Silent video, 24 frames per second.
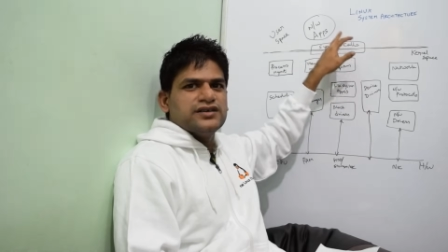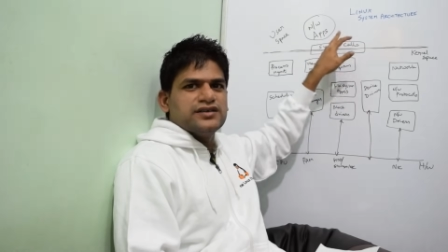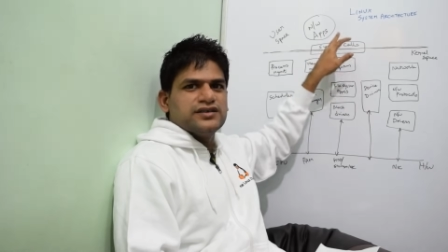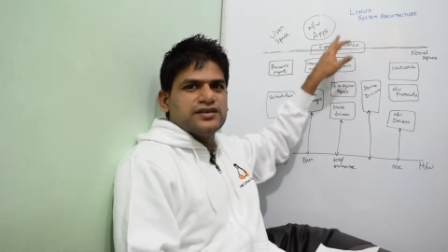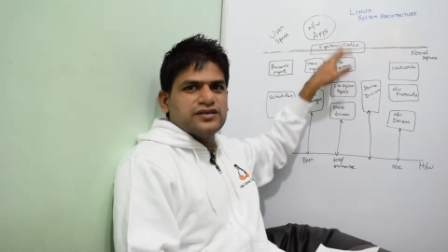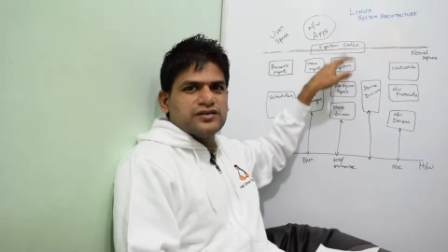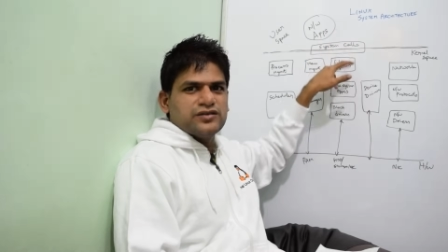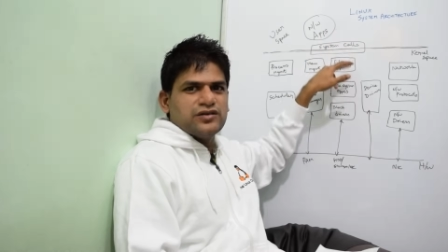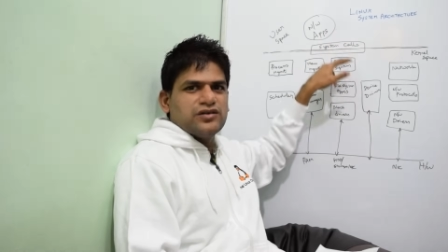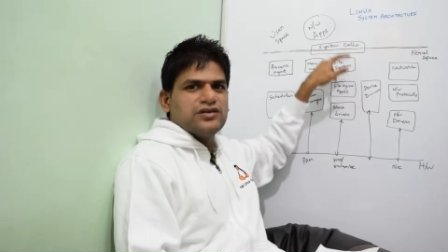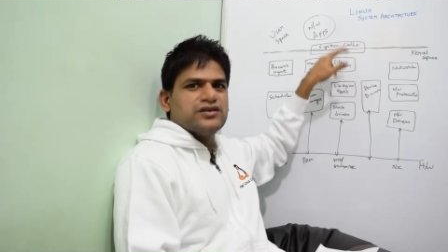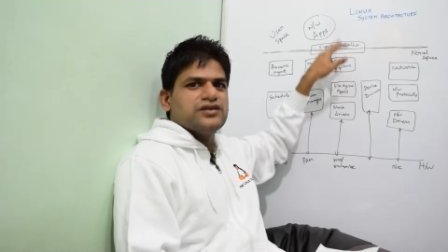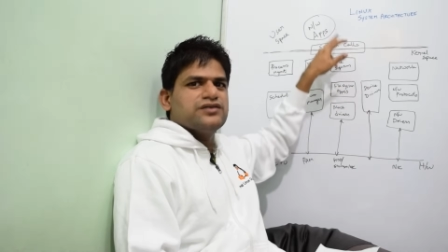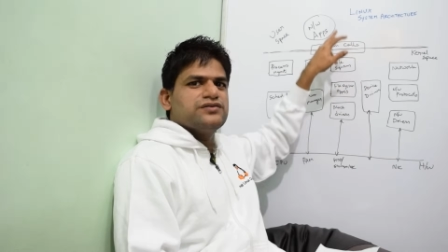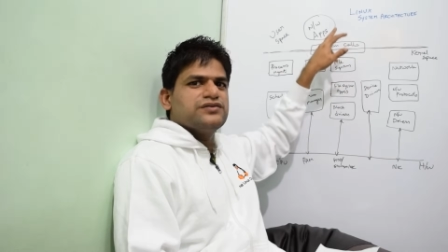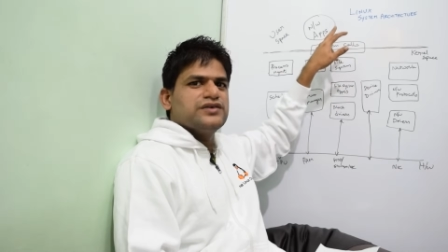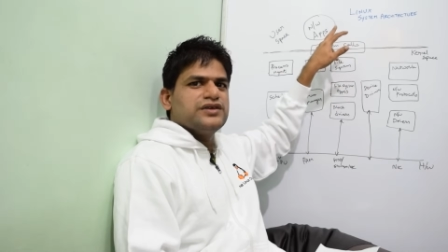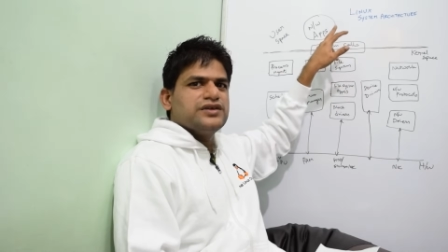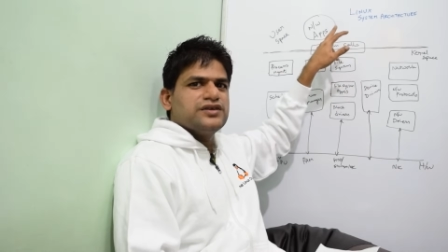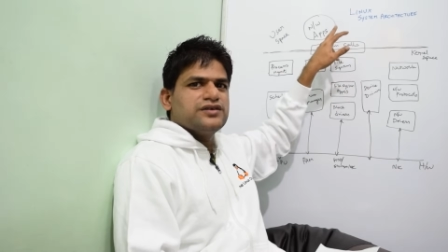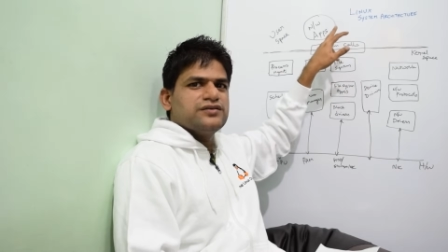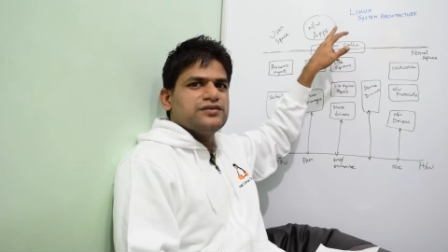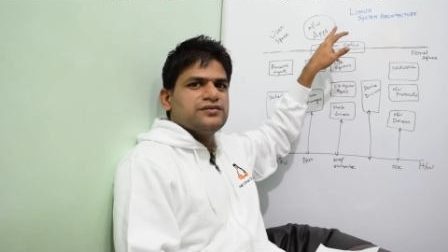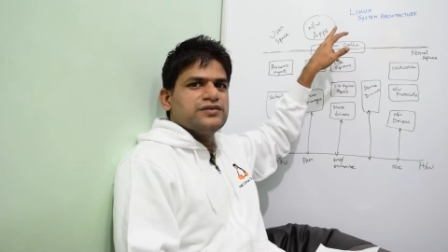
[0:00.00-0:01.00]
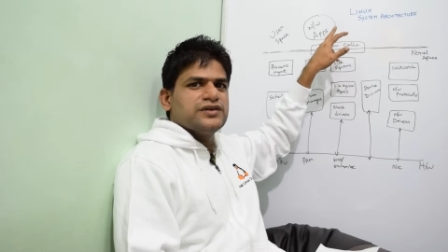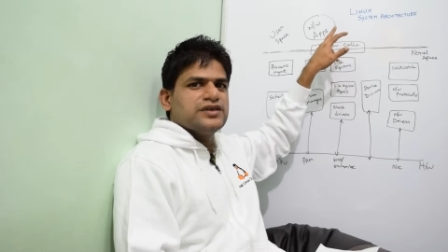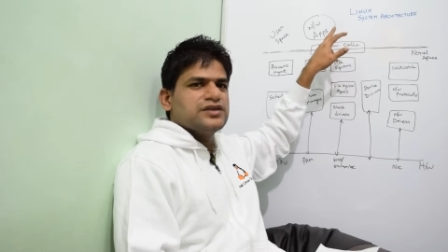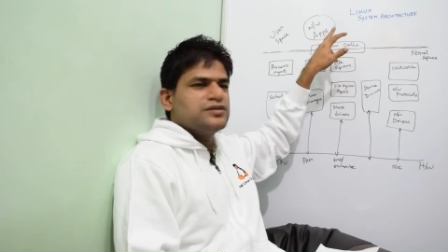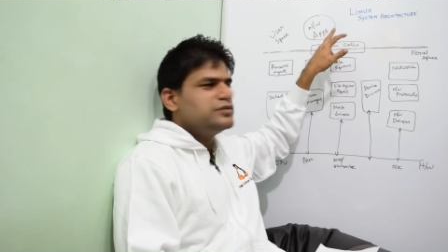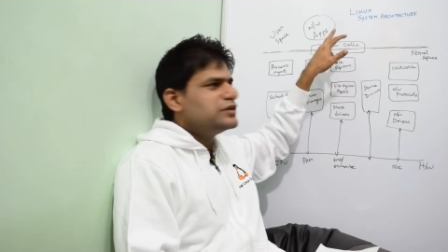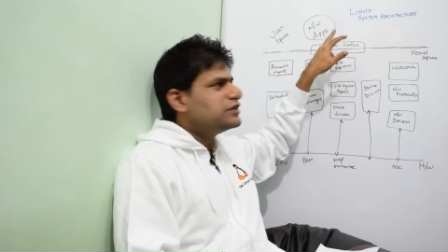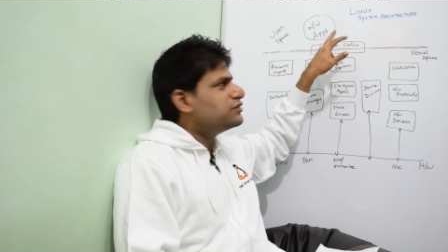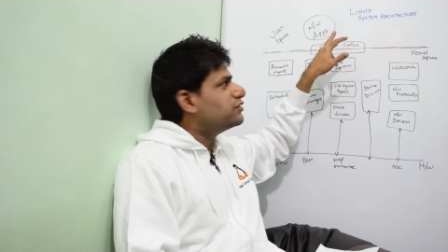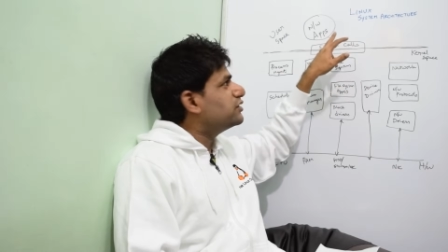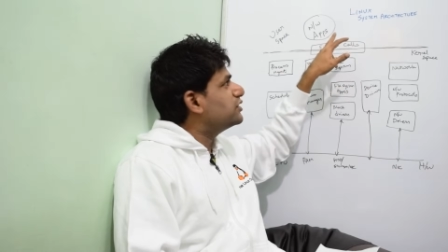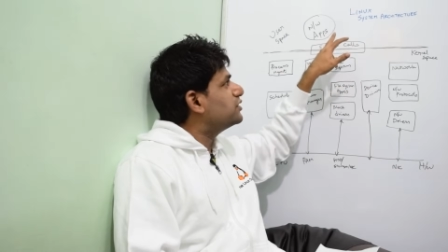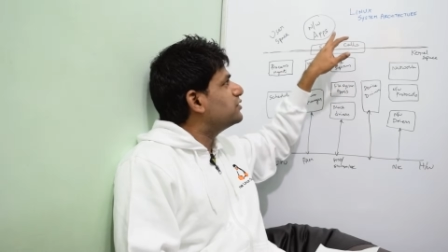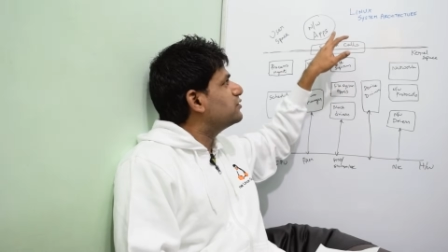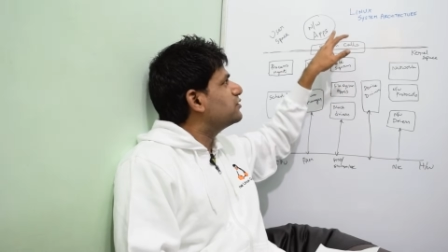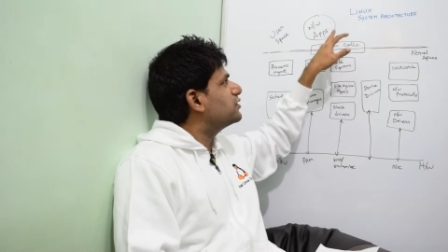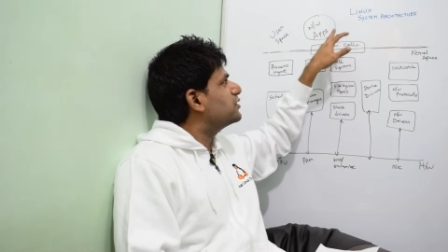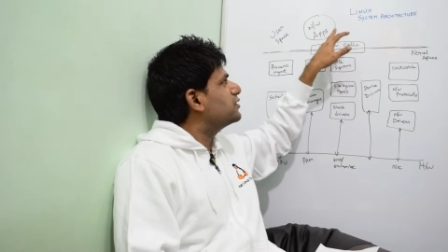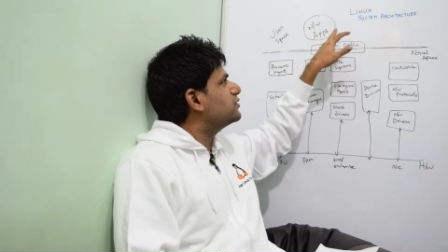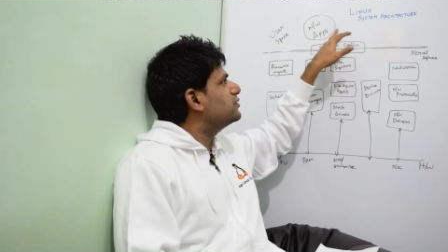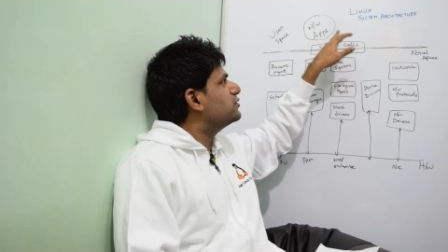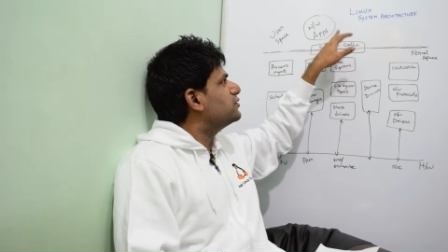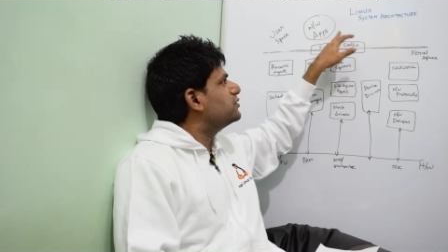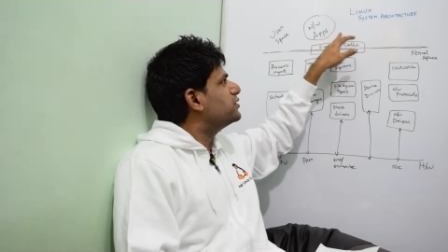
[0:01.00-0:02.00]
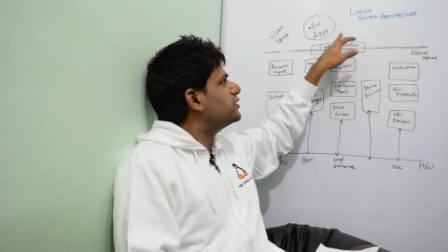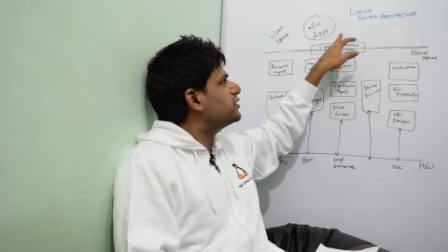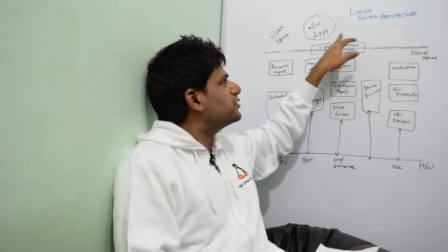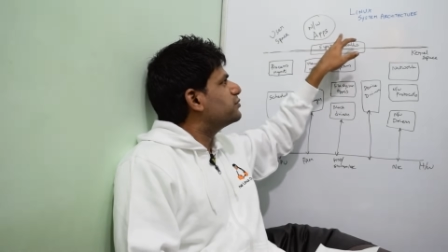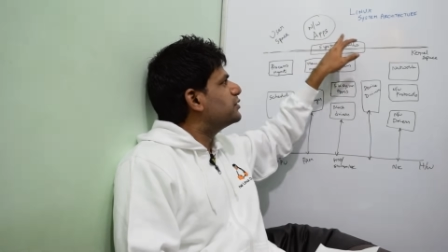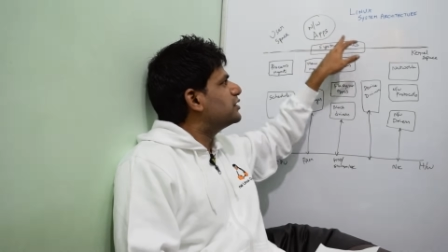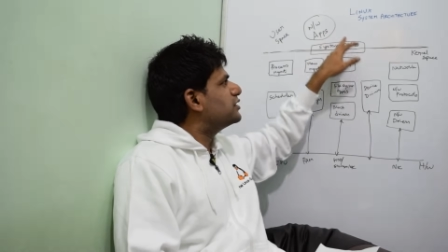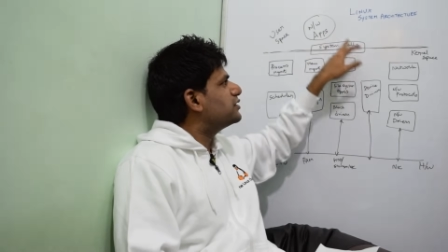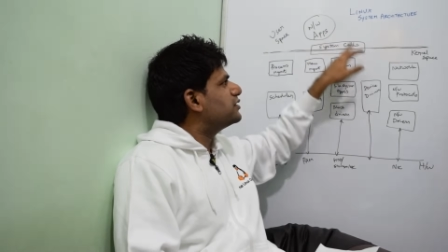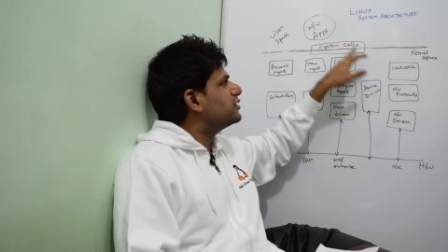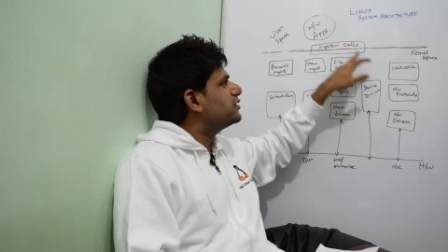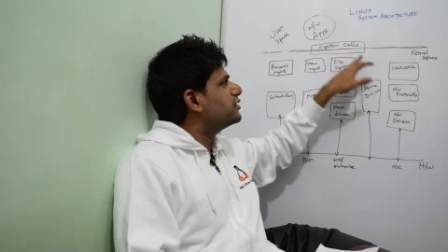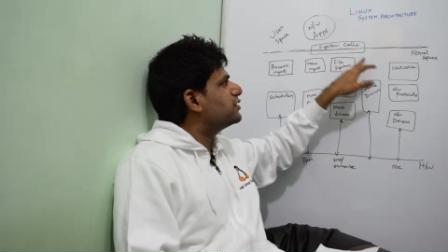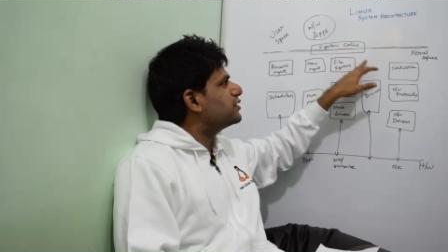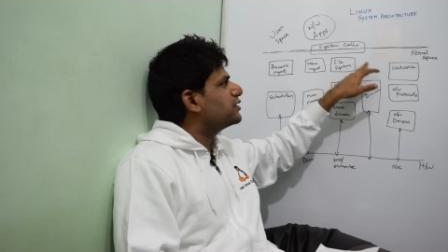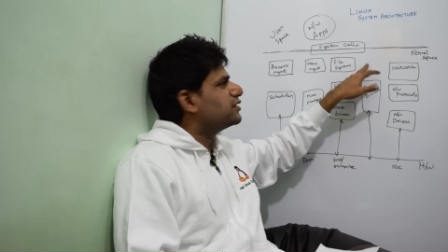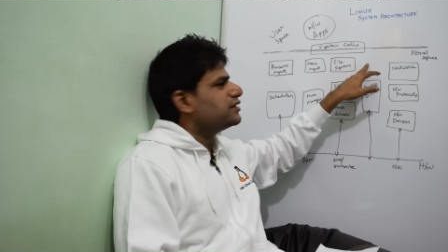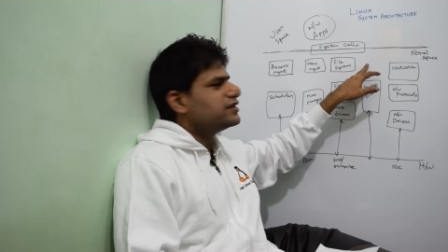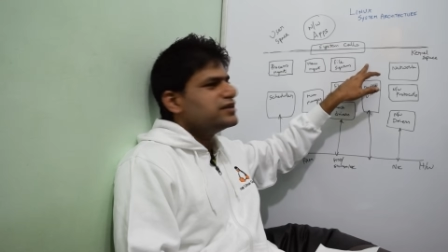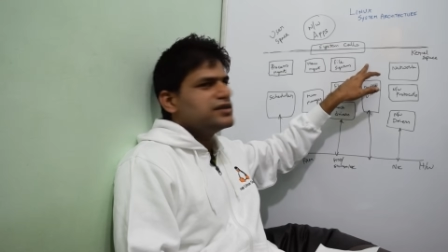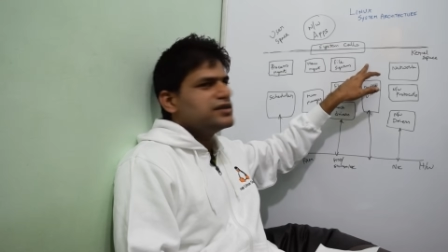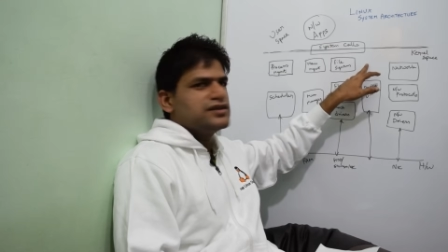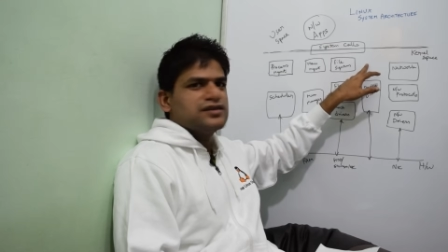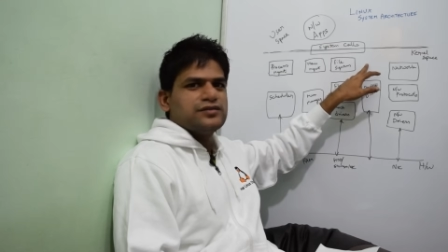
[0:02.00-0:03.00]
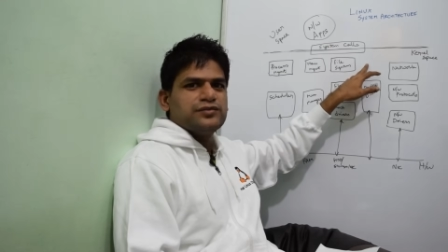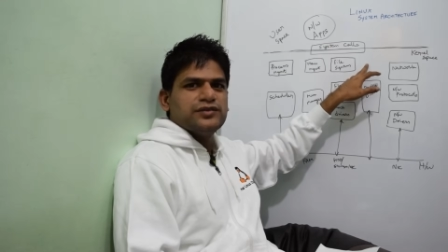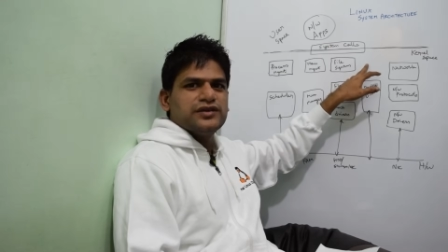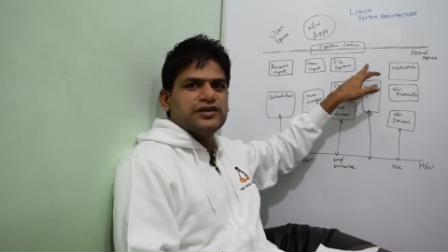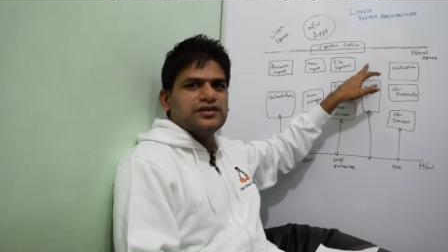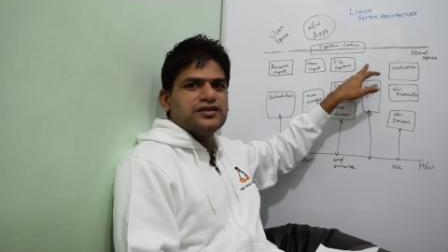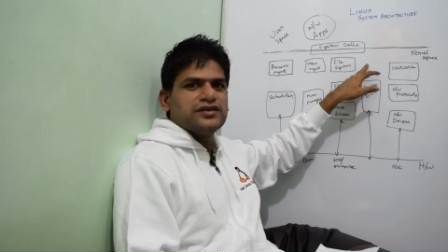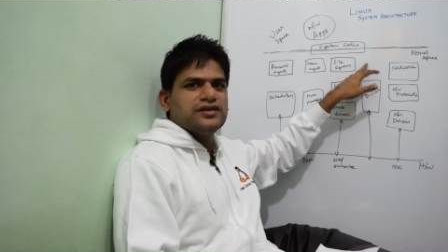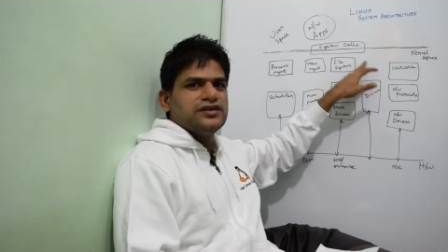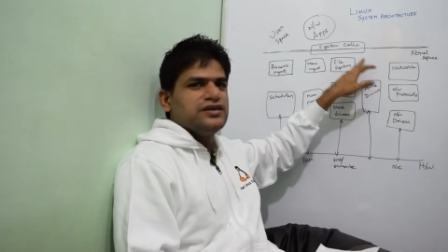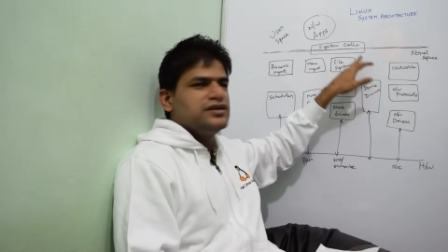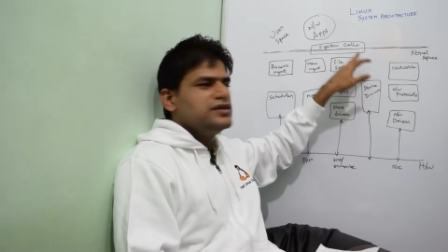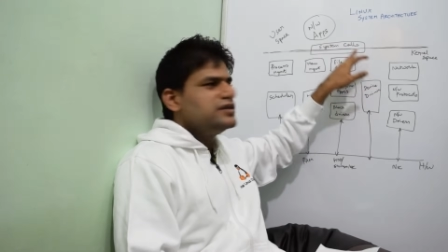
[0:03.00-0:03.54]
is a sort of interface between your user space and the kernel space,